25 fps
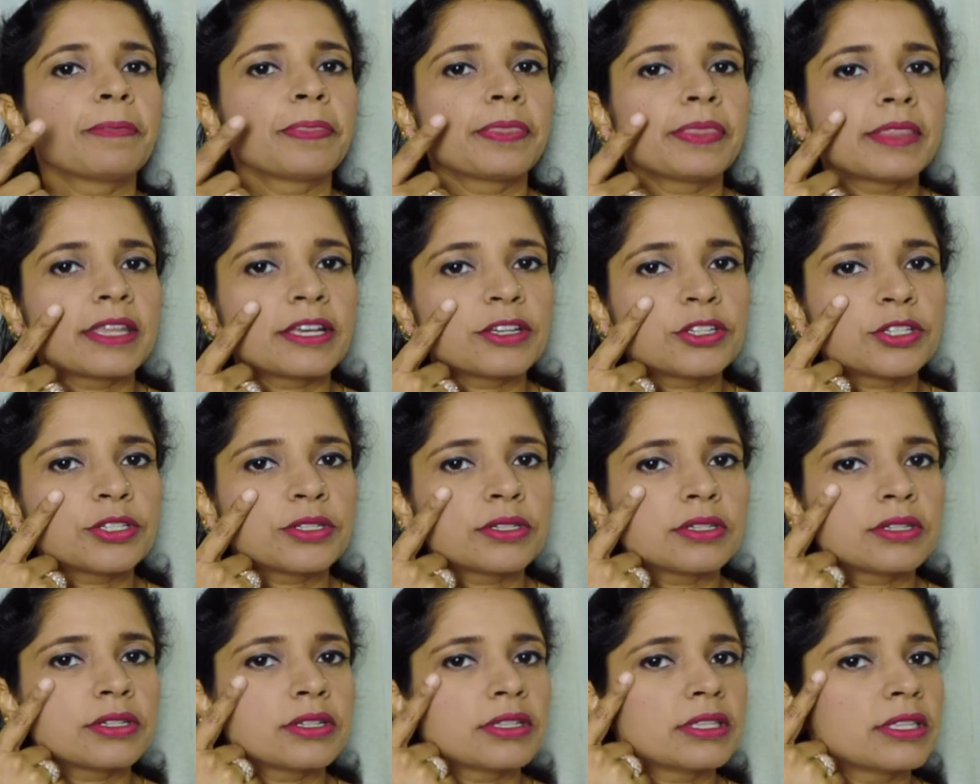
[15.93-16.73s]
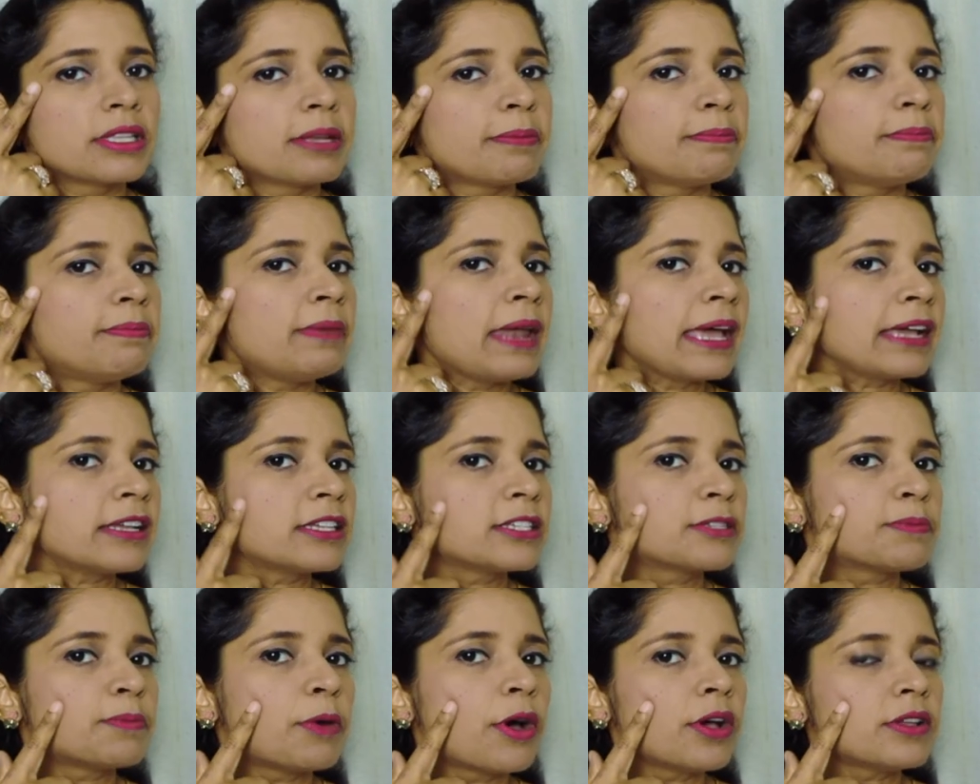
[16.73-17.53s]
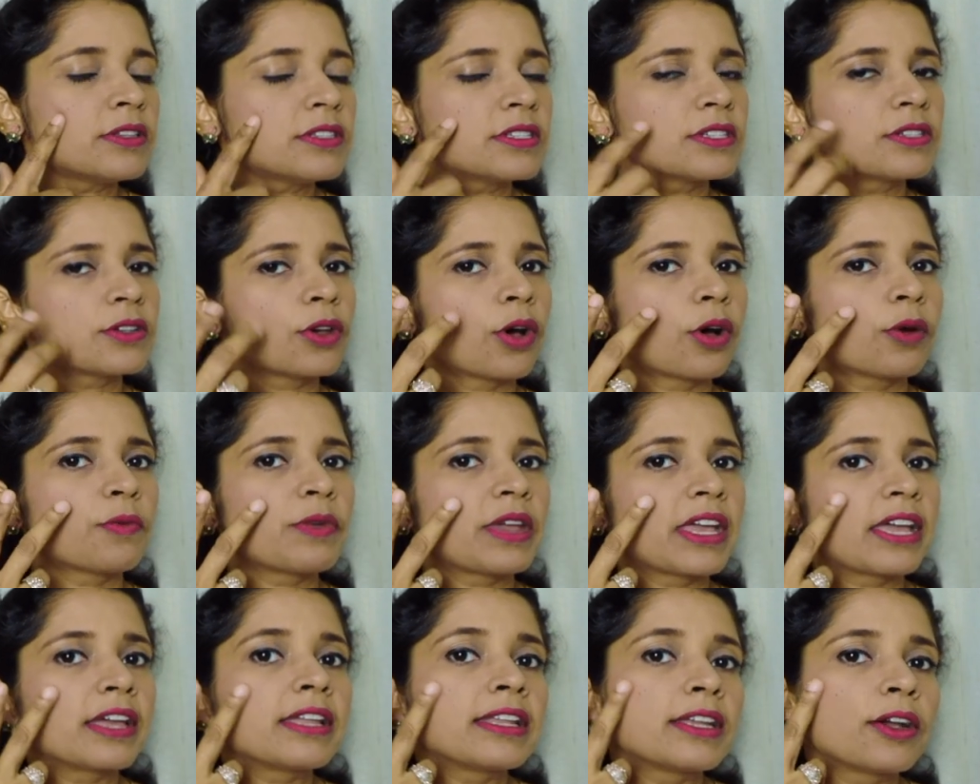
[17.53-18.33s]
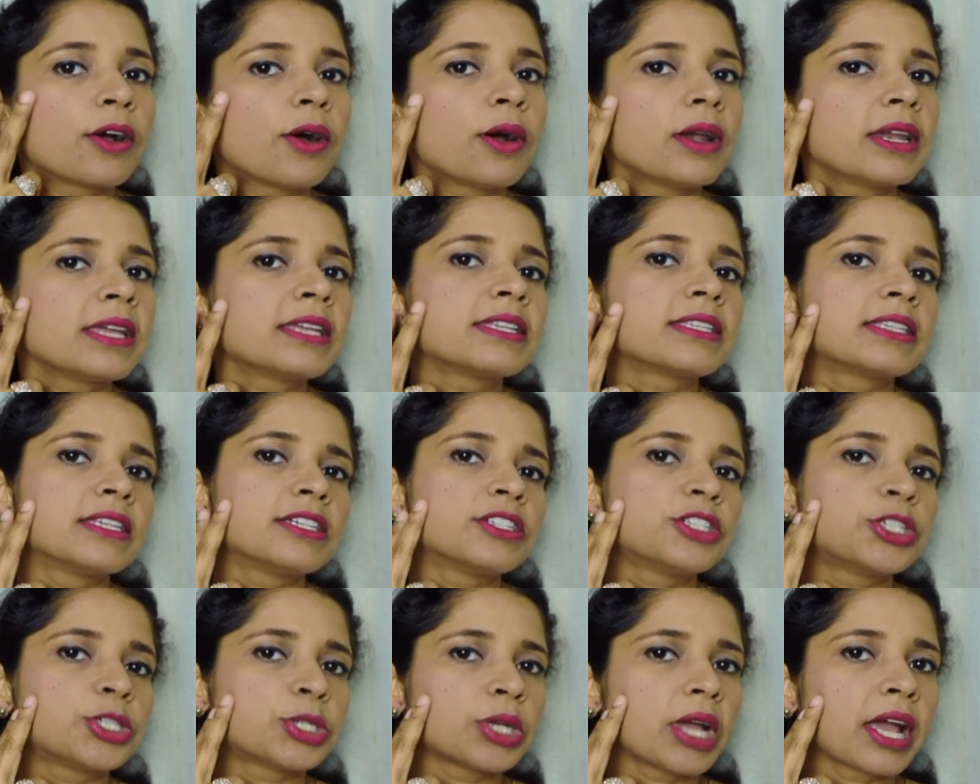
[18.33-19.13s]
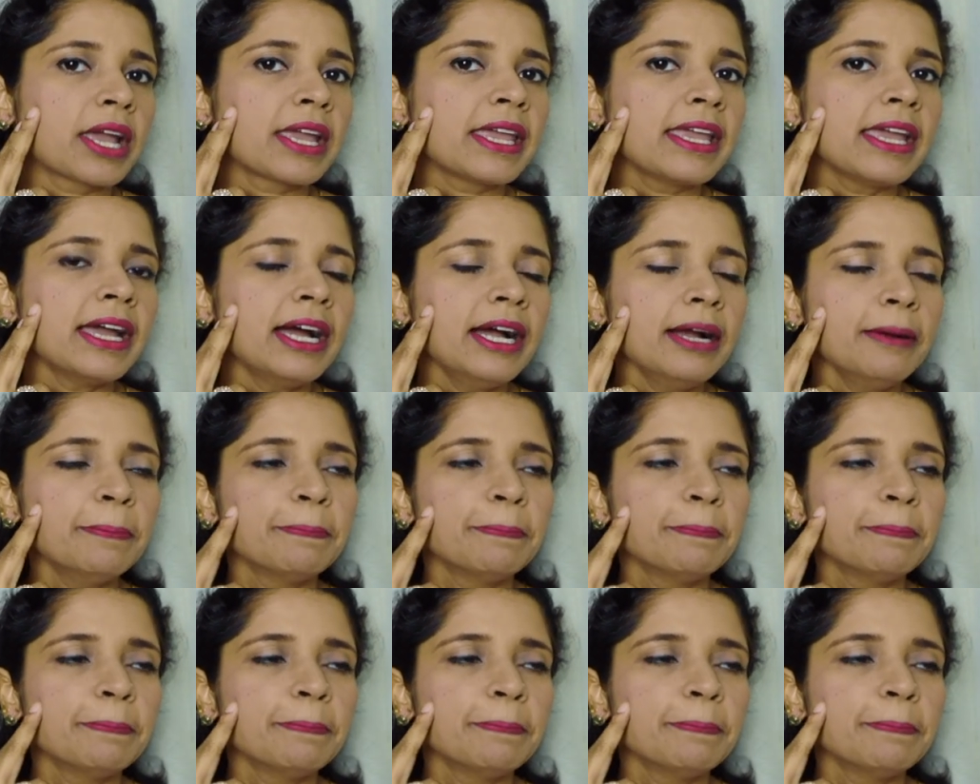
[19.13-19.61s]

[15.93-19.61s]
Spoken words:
the black spots, or we can call it the shanya.